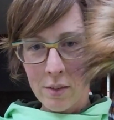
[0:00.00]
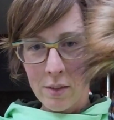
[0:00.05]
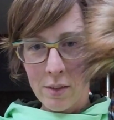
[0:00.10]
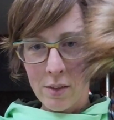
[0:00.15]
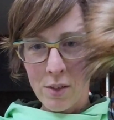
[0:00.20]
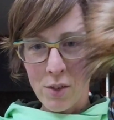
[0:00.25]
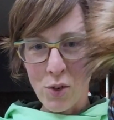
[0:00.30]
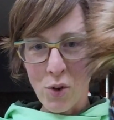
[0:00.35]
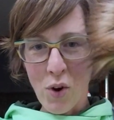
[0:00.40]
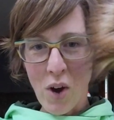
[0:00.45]

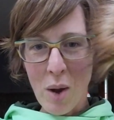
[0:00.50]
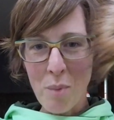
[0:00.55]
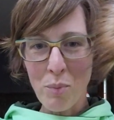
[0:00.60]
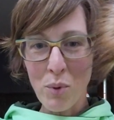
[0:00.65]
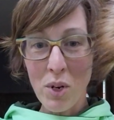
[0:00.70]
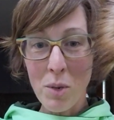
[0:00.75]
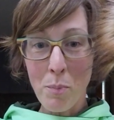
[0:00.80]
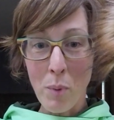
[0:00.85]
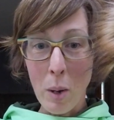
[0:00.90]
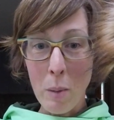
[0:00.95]
So I'm
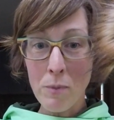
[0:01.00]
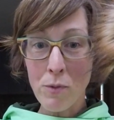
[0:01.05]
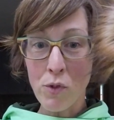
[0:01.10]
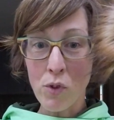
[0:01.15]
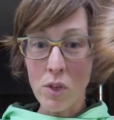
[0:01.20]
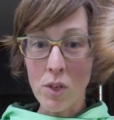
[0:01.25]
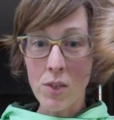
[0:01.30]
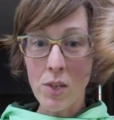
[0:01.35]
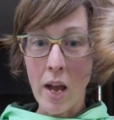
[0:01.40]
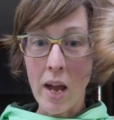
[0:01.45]
pretty pumped for
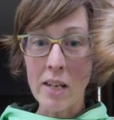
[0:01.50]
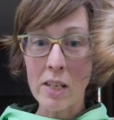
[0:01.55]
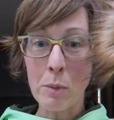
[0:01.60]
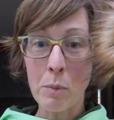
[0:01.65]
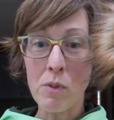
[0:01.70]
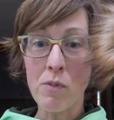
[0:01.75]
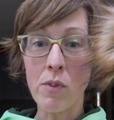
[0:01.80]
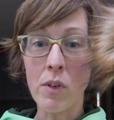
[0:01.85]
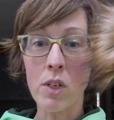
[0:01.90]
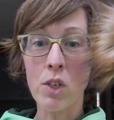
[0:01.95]
this hat to
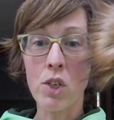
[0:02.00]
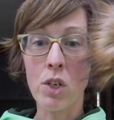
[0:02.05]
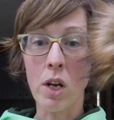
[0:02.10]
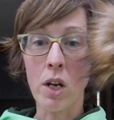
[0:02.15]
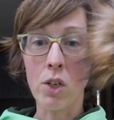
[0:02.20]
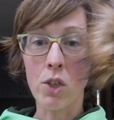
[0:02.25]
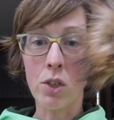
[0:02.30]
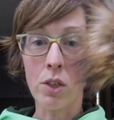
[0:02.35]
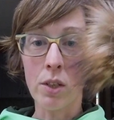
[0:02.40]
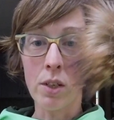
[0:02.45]
be finished,
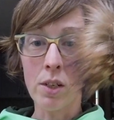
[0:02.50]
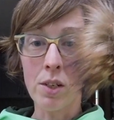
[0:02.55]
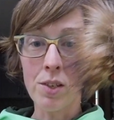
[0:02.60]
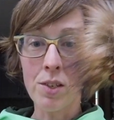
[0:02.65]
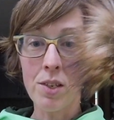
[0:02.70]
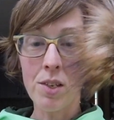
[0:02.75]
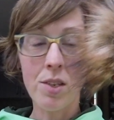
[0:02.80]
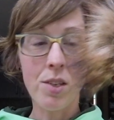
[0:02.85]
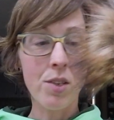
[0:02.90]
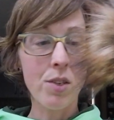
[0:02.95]
actually, because
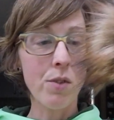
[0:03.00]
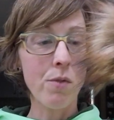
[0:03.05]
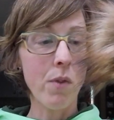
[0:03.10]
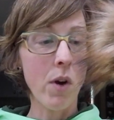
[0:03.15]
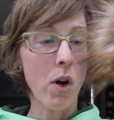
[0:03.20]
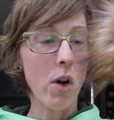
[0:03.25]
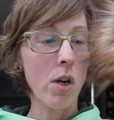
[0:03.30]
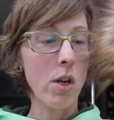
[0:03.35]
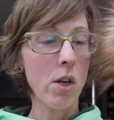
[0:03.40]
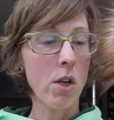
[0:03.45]
this is a
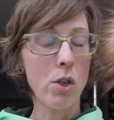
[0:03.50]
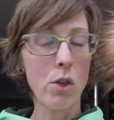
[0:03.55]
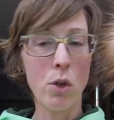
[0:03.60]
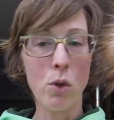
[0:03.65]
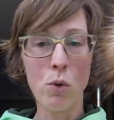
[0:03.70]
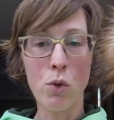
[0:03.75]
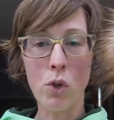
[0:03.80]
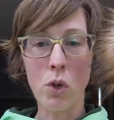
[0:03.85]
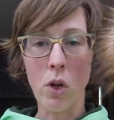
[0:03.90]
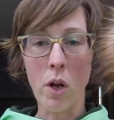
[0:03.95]
very good
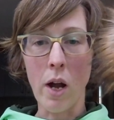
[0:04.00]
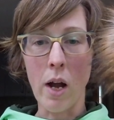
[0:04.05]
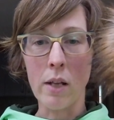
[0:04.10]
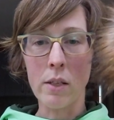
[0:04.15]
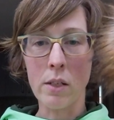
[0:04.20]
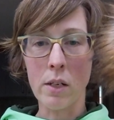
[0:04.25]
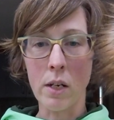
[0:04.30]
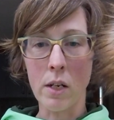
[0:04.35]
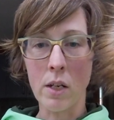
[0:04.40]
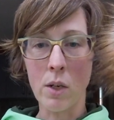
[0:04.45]
neutral hat
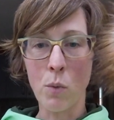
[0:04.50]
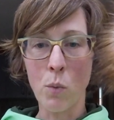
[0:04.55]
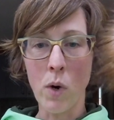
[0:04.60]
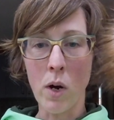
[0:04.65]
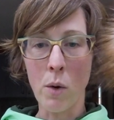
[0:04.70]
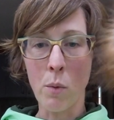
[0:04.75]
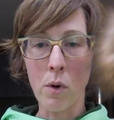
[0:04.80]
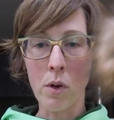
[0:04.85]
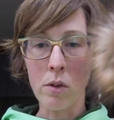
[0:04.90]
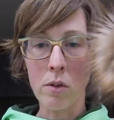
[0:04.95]
that I can
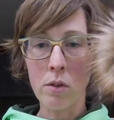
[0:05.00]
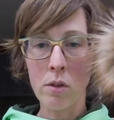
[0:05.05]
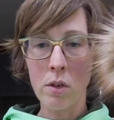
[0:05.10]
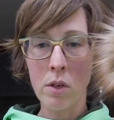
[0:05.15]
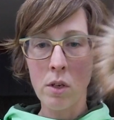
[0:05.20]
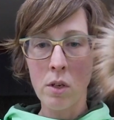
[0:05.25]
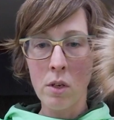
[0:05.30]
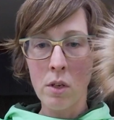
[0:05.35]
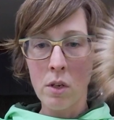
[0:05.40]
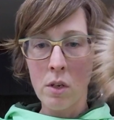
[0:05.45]
wear with
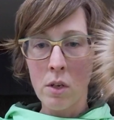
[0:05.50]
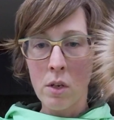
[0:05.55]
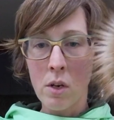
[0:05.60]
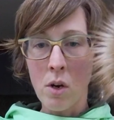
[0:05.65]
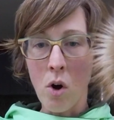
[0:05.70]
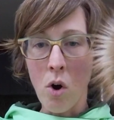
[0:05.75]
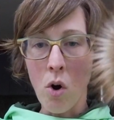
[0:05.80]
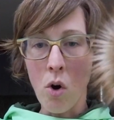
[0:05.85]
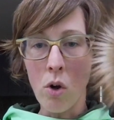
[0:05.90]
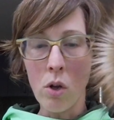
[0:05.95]

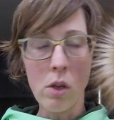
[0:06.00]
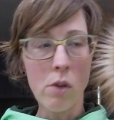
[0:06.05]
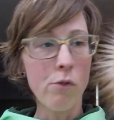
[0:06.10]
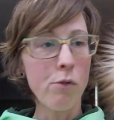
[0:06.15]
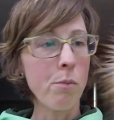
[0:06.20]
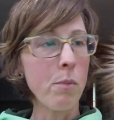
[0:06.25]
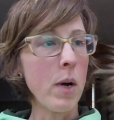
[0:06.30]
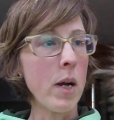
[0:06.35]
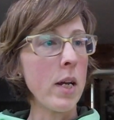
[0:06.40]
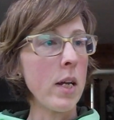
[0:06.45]
all of
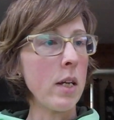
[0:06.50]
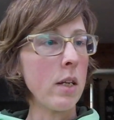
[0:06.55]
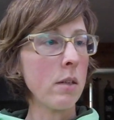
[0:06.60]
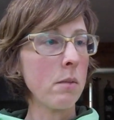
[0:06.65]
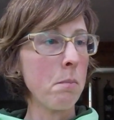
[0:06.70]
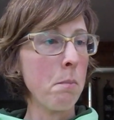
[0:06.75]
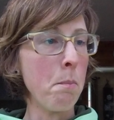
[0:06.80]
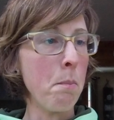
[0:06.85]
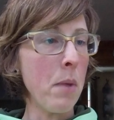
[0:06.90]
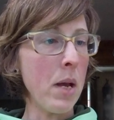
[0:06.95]
my
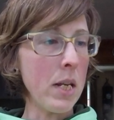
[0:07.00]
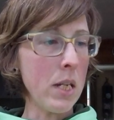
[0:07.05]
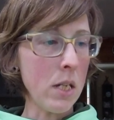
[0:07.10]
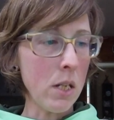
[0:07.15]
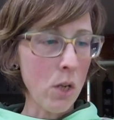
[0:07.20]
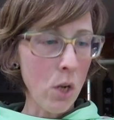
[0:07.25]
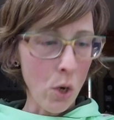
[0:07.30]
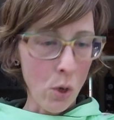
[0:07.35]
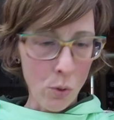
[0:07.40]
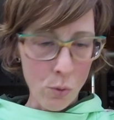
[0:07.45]
many
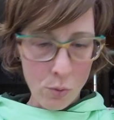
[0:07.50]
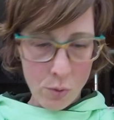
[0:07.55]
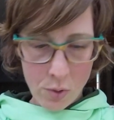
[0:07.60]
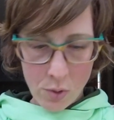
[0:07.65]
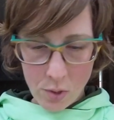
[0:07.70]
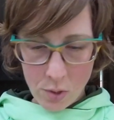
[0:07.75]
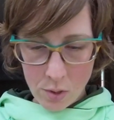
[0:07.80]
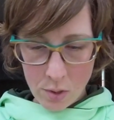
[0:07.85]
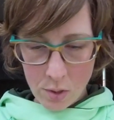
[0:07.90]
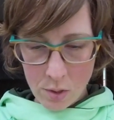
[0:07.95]

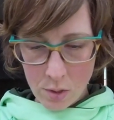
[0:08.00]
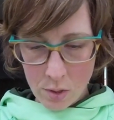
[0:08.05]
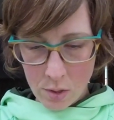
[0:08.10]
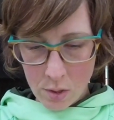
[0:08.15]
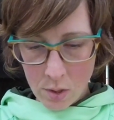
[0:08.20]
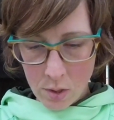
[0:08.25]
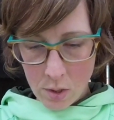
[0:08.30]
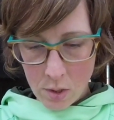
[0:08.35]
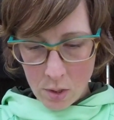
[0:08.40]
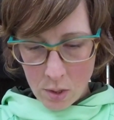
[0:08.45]
coats.
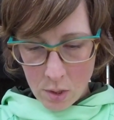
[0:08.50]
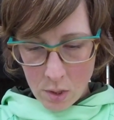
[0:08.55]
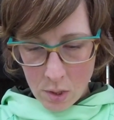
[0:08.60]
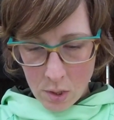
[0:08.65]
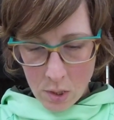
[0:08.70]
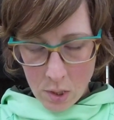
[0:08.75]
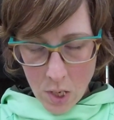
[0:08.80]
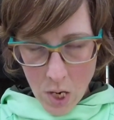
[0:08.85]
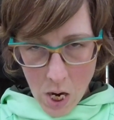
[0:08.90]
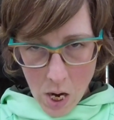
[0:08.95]

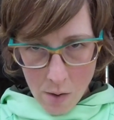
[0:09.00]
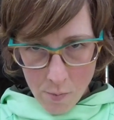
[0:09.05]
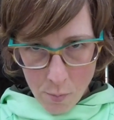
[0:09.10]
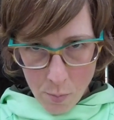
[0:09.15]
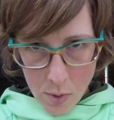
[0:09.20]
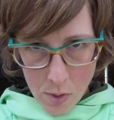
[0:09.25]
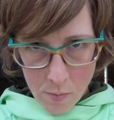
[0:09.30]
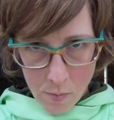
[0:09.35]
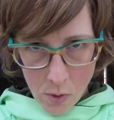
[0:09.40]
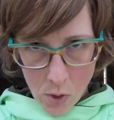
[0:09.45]
I have a
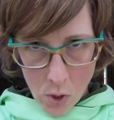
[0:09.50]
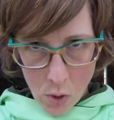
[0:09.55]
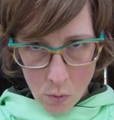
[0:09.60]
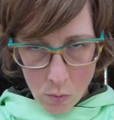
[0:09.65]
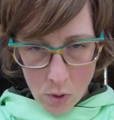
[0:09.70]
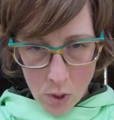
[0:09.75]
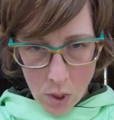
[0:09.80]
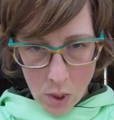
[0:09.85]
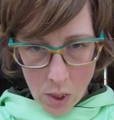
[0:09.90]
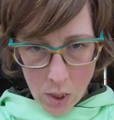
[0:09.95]
bit of a
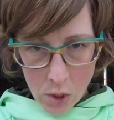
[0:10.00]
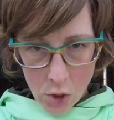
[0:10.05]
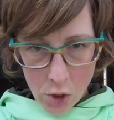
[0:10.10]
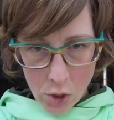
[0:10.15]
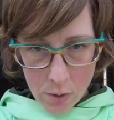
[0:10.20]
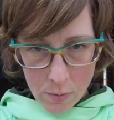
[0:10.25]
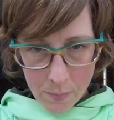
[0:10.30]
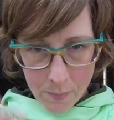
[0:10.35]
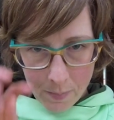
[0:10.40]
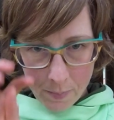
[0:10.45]
coat
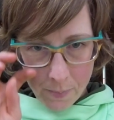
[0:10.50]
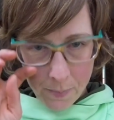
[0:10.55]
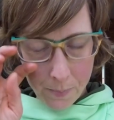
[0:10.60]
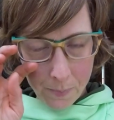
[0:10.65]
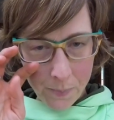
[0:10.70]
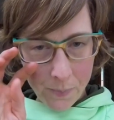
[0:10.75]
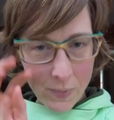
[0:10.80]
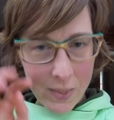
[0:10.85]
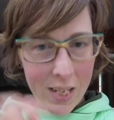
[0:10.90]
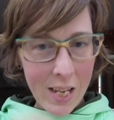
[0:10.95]
collection.
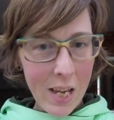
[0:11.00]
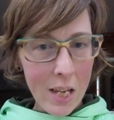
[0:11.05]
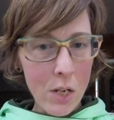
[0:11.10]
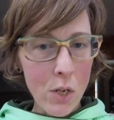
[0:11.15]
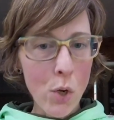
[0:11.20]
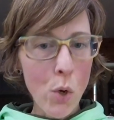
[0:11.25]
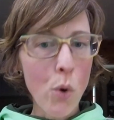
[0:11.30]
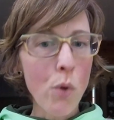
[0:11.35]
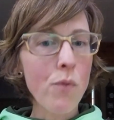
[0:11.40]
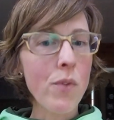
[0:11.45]
I don't
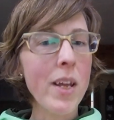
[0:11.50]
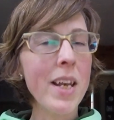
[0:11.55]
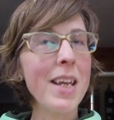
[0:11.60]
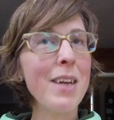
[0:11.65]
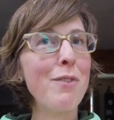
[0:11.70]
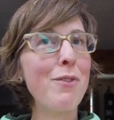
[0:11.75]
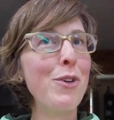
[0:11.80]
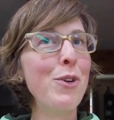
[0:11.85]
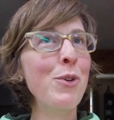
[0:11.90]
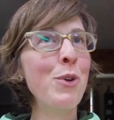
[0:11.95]
know if any
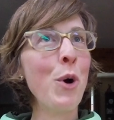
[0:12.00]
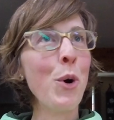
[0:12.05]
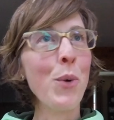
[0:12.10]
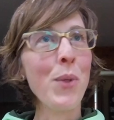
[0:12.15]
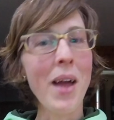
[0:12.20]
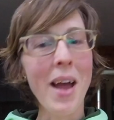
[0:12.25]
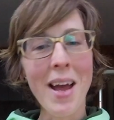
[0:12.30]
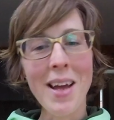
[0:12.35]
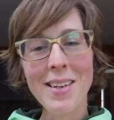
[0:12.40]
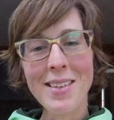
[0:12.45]
of you know
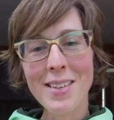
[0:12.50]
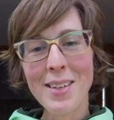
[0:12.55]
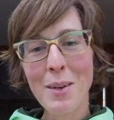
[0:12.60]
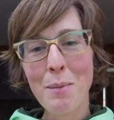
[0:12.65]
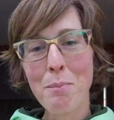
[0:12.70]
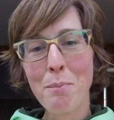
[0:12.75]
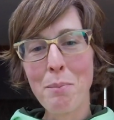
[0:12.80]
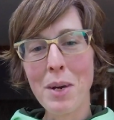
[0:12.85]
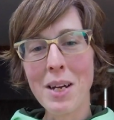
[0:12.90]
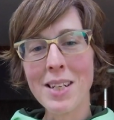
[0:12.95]
that,
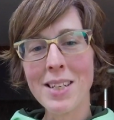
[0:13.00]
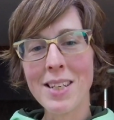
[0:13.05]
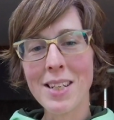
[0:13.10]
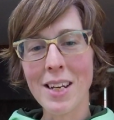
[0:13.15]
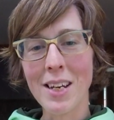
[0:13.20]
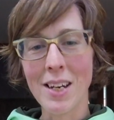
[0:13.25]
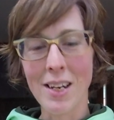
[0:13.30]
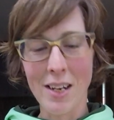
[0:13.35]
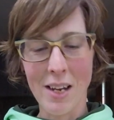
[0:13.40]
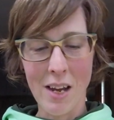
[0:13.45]
but
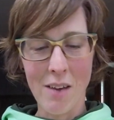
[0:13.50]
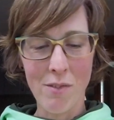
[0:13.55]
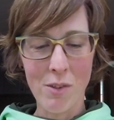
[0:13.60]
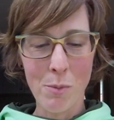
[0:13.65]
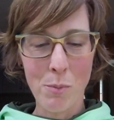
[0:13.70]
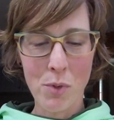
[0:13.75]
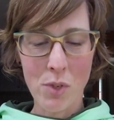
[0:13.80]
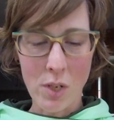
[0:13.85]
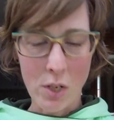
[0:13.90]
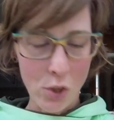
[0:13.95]
I have an
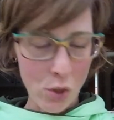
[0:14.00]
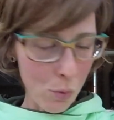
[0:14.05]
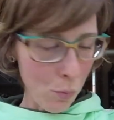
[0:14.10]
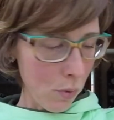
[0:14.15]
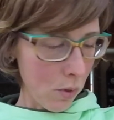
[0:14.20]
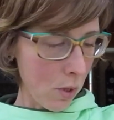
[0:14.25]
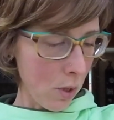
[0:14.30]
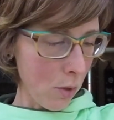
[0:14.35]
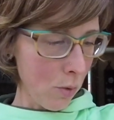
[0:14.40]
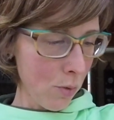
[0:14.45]
obsession
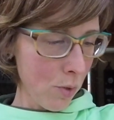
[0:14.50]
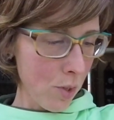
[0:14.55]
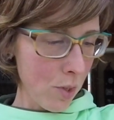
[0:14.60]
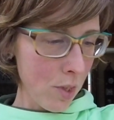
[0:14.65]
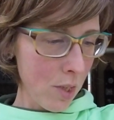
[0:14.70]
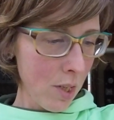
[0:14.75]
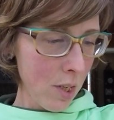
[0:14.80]
with coats.